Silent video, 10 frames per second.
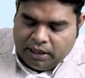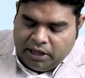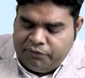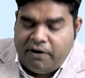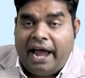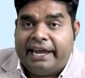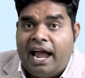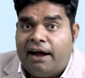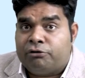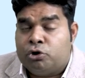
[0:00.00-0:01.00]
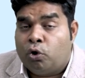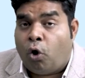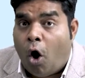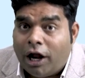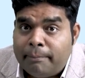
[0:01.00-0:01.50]
If I have to
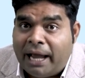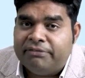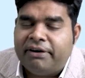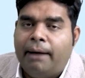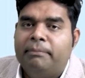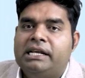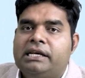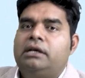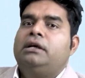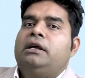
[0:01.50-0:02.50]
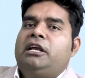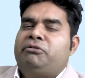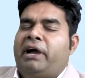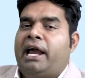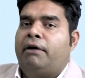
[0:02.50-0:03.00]
call my family,
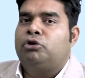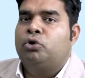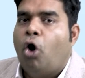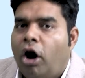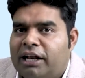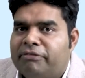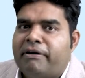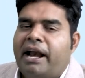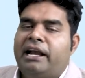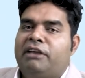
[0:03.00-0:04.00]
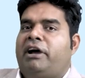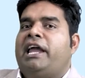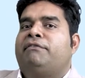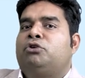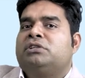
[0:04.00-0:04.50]
if I have to call a friend, if I
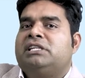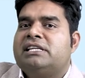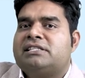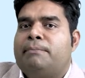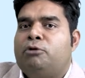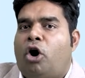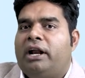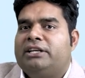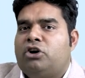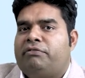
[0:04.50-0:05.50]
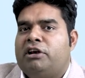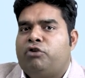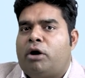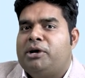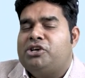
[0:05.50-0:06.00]
have to see some knowledge of
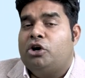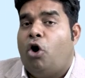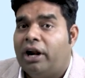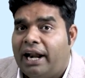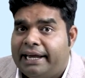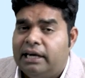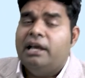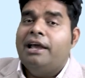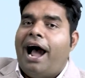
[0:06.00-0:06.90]
information online,